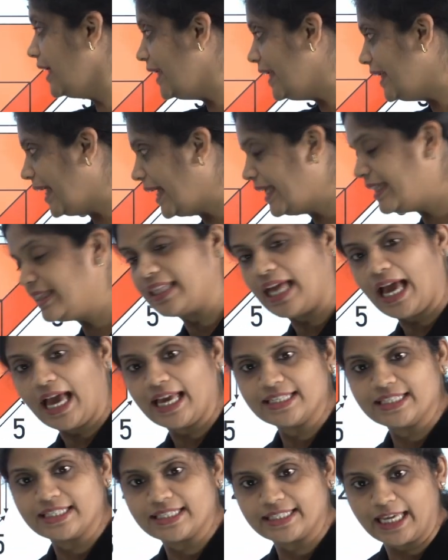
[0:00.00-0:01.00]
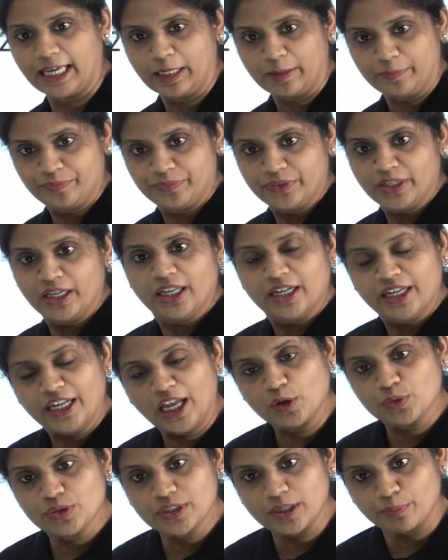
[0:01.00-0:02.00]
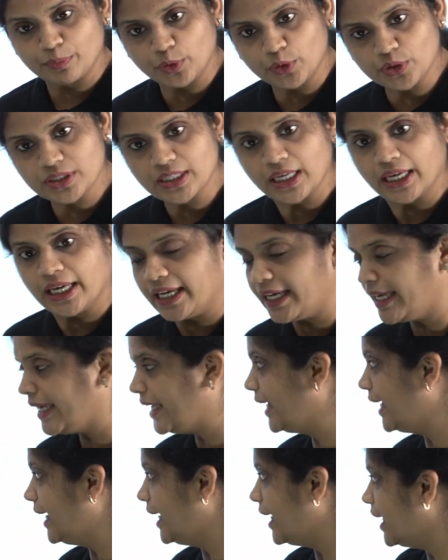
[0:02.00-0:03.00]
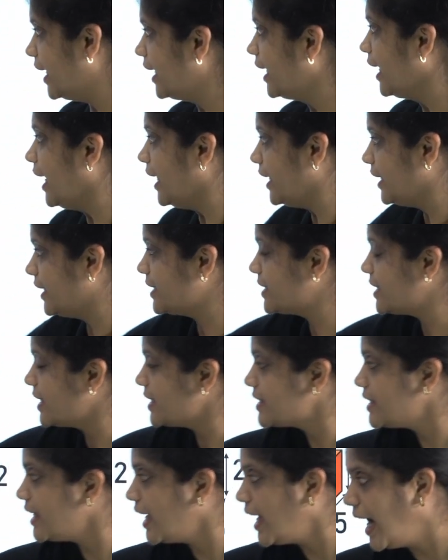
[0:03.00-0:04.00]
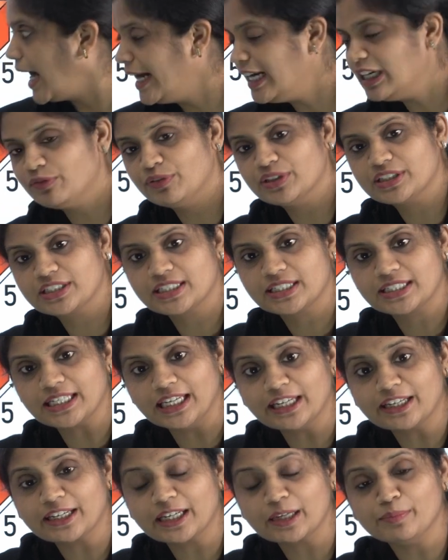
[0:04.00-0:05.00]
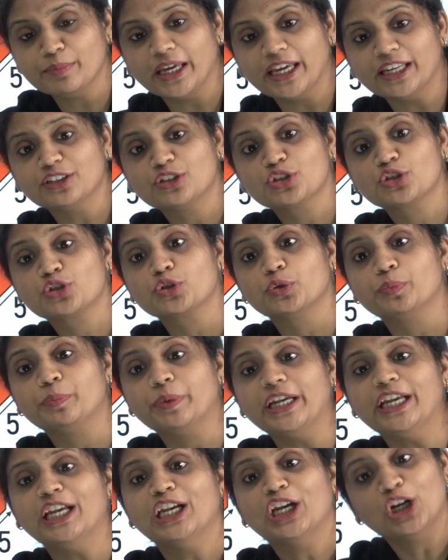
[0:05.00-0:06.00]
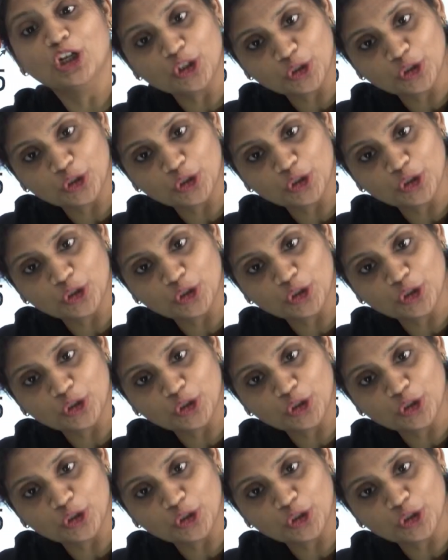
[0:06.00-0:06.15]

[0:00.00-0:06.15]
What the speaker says: length as 10. Now, suppose here this is the height which still remains to be